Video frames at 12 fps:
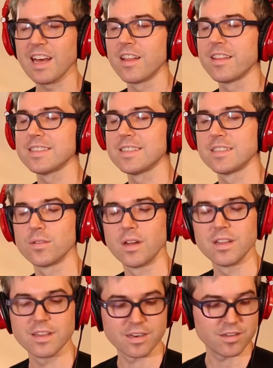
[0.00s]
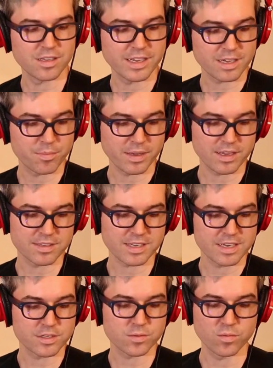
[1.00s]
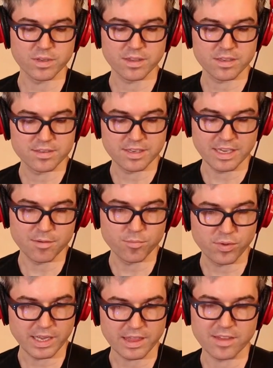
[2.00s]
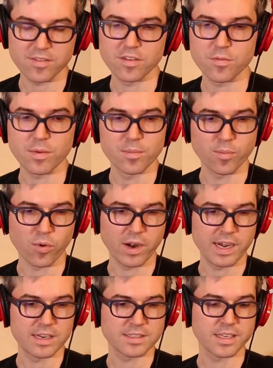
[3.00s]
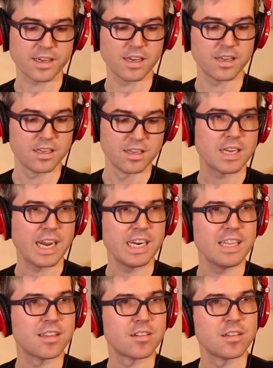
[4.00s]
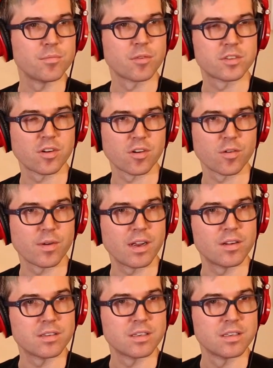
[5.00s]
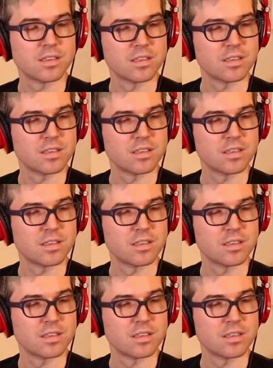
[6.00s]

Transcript: count this as a little lick because I just want to implant this into my brain as like a tiny little turnaround.